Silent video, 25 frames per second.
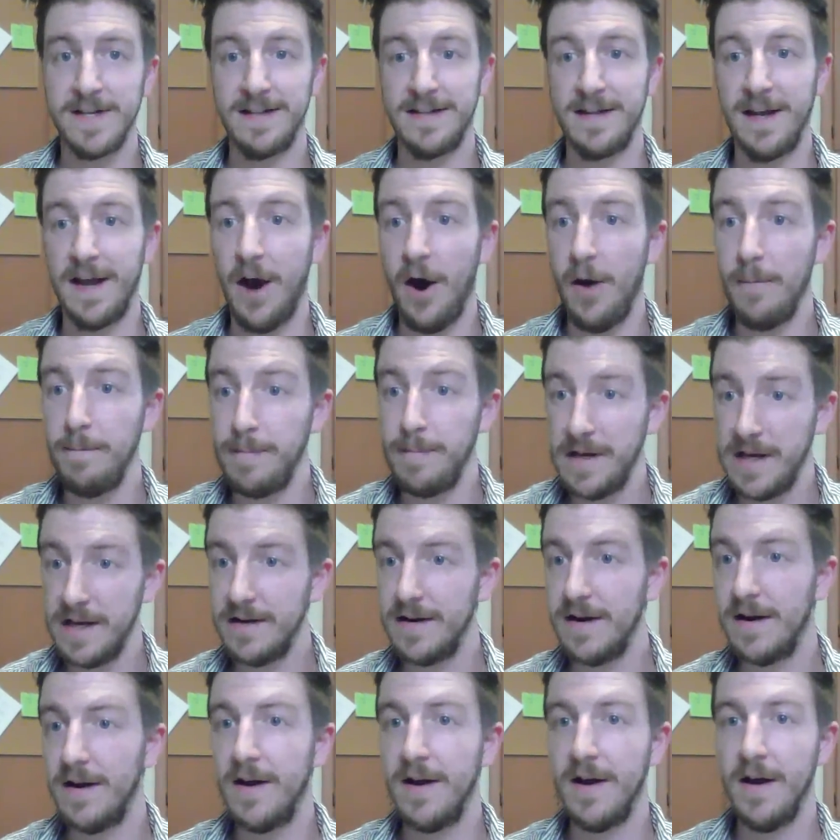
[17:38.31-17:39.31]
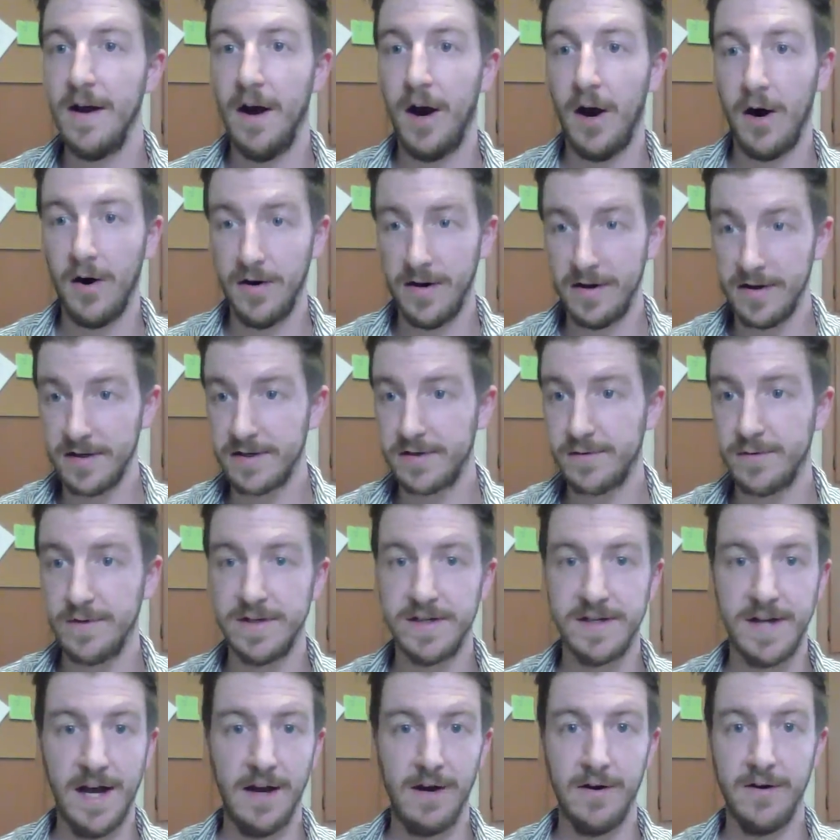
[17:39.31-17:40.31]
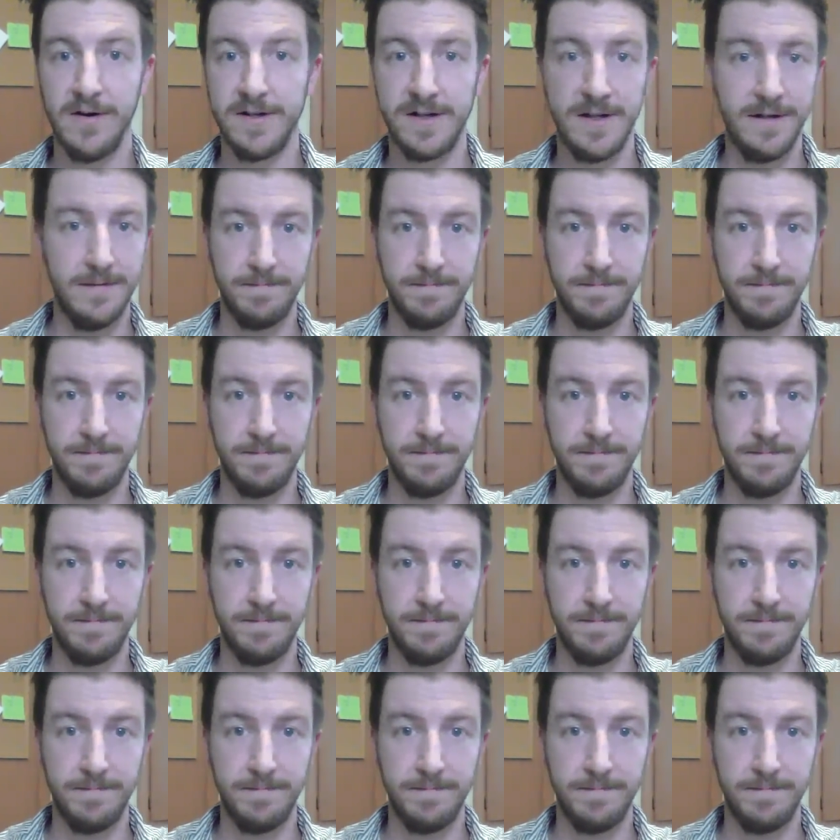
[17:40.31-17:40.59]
that they meet our industry standards.